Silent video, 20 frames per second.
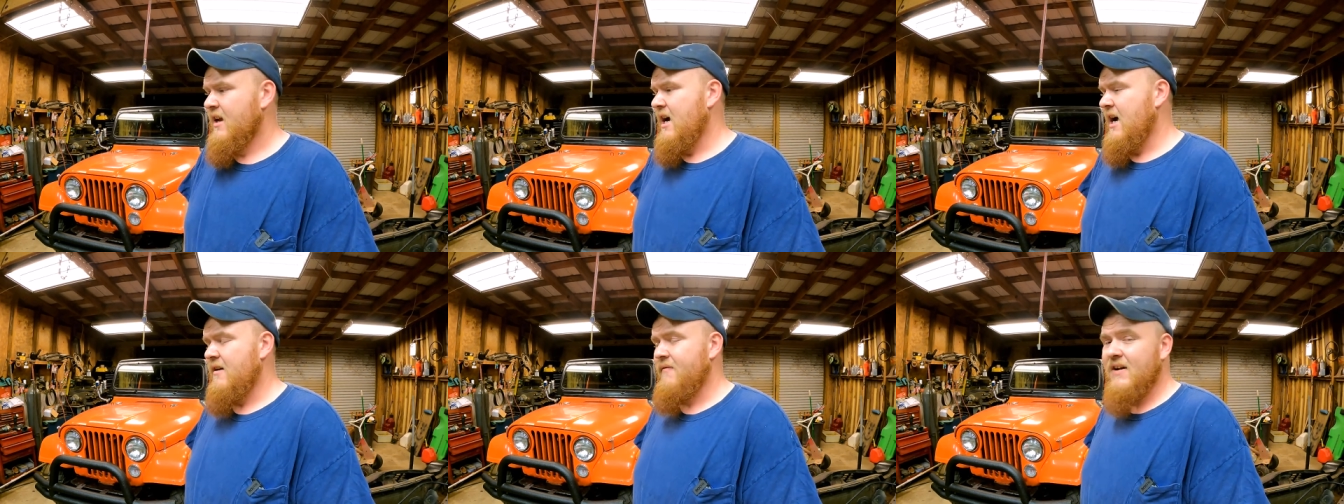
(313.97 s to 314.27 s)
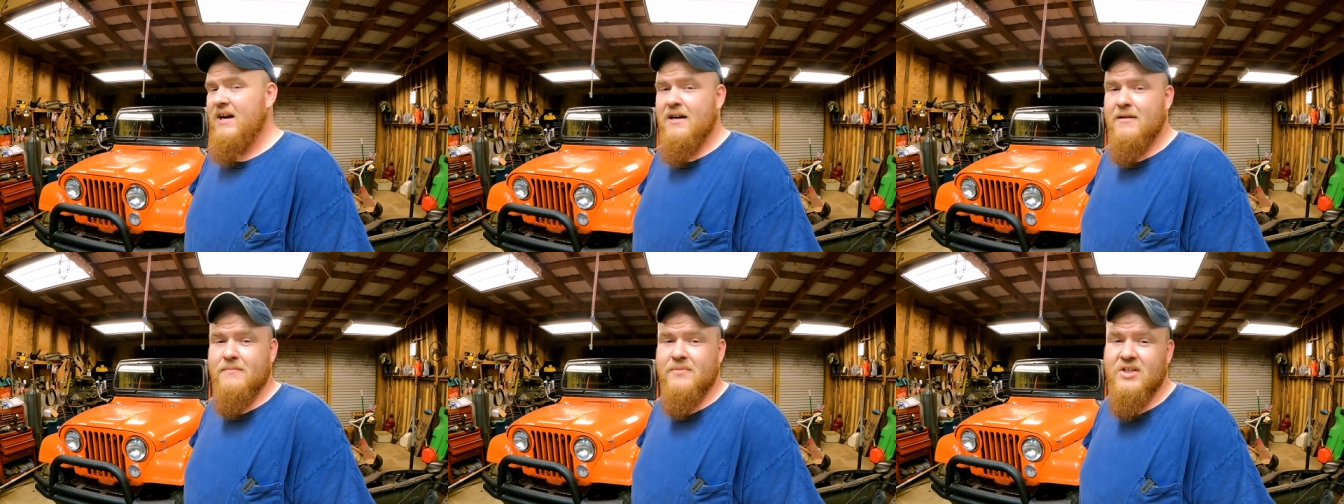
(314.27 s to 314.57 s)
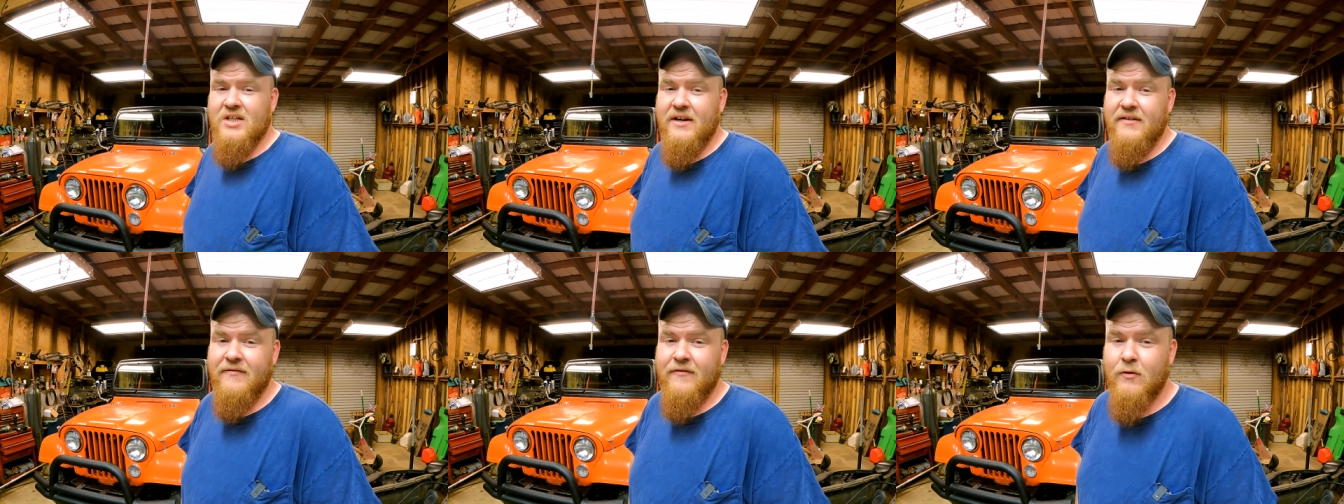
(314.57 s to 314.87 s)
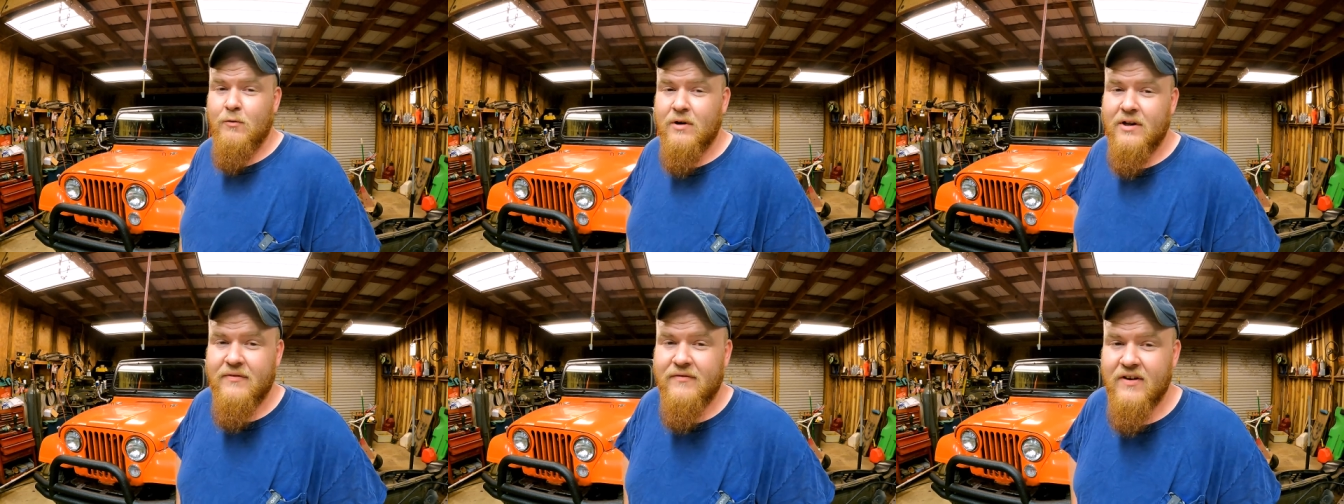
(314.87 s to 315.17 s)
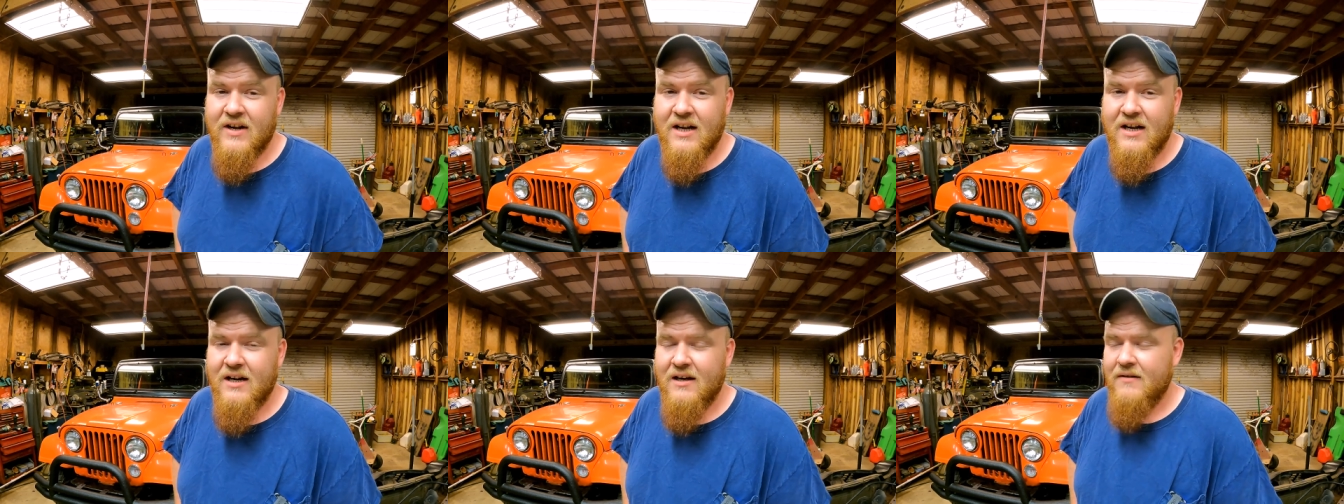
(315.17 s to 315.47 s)
I've had them say
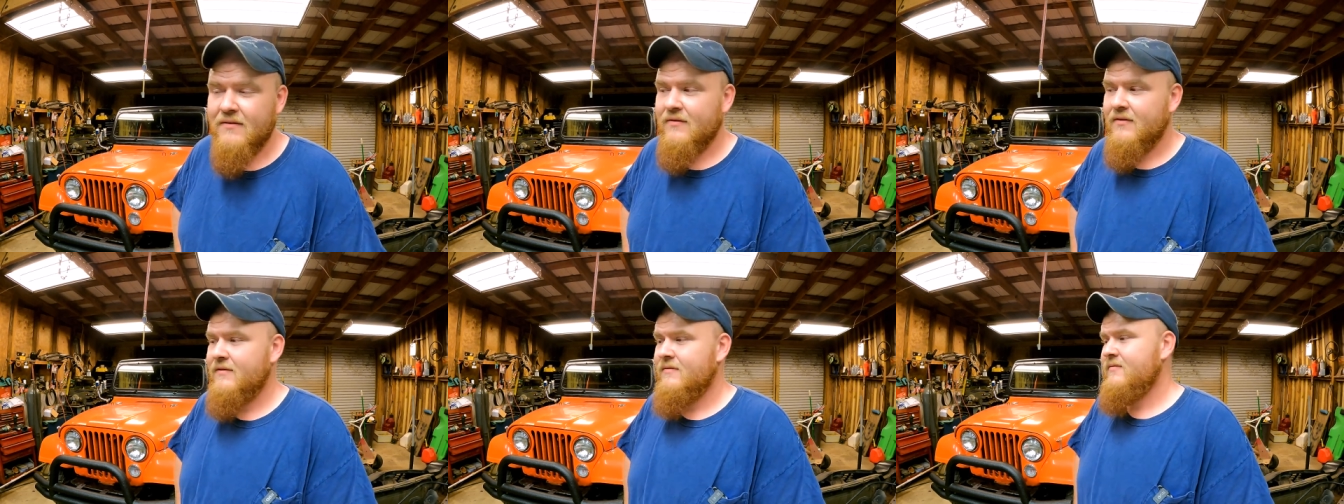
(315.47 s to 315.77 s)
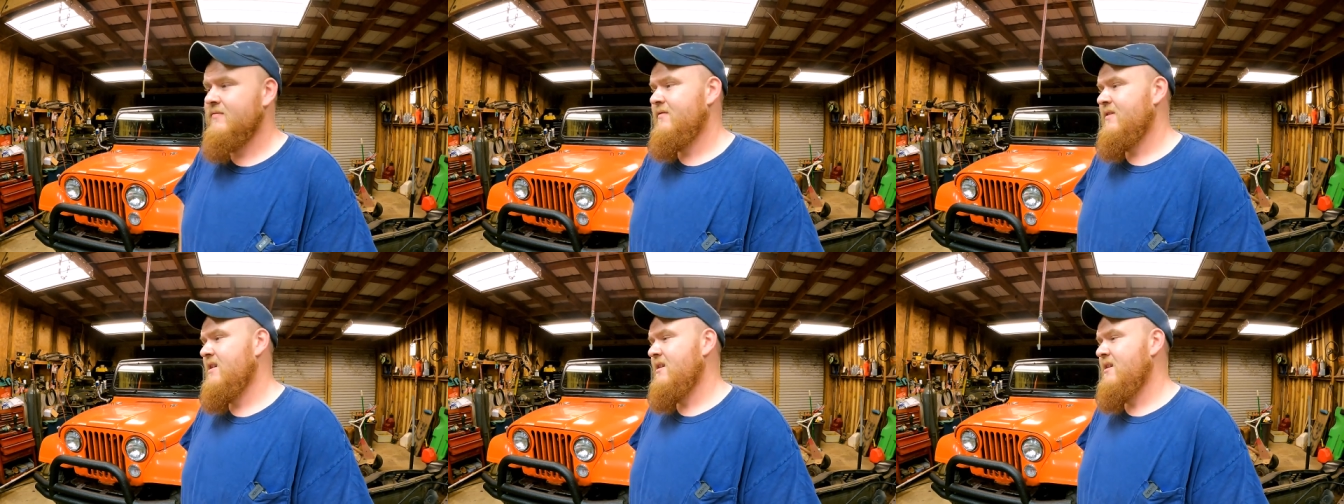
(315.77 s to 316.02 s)
45.